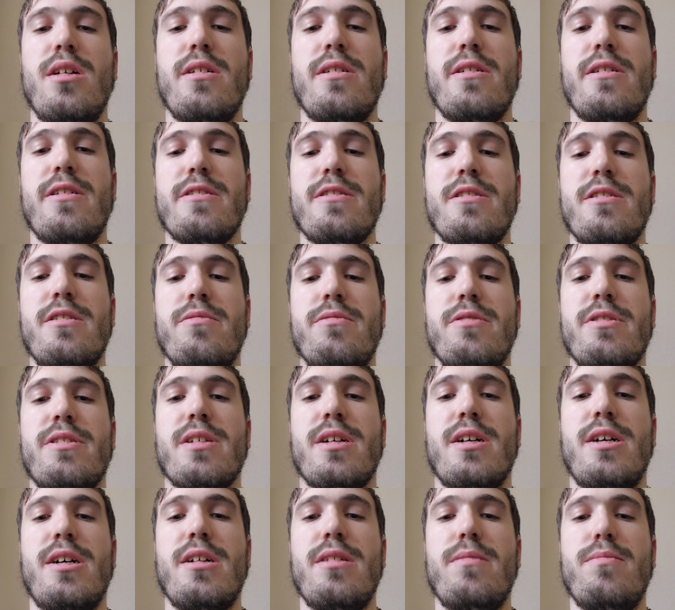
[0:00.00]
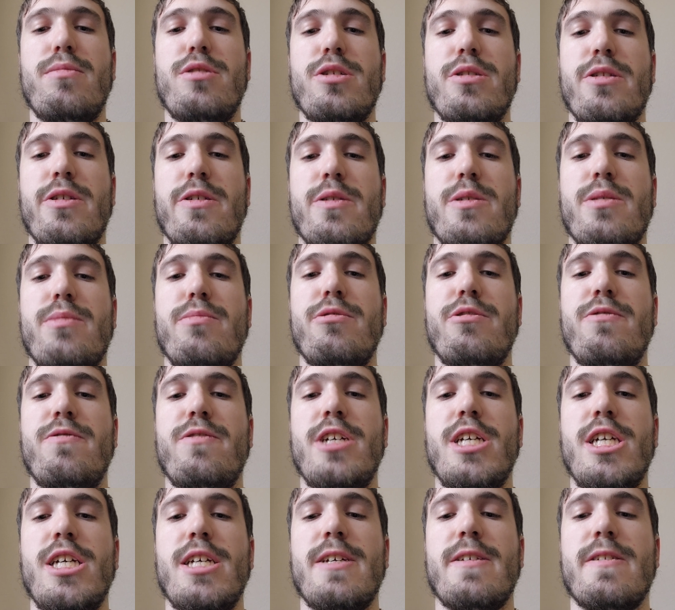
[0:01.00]
Also, what's odd about this
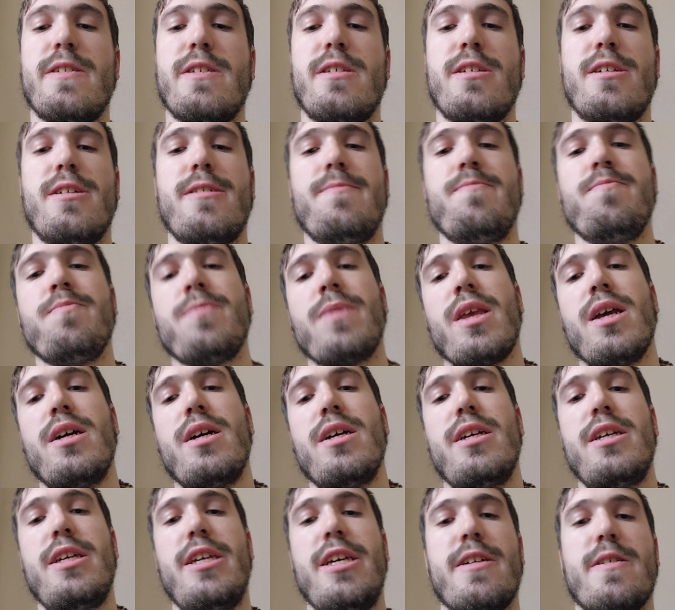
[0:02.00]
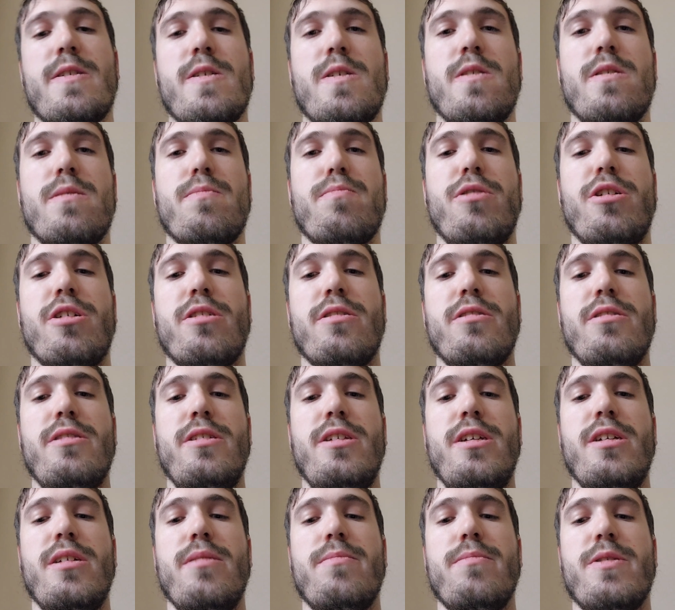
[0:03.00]
movie is that, yes, it's part of
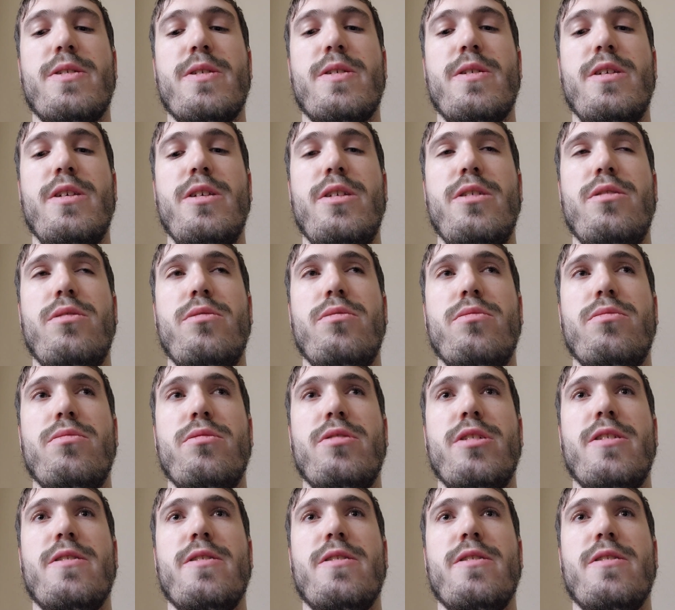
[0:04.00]
the MCU.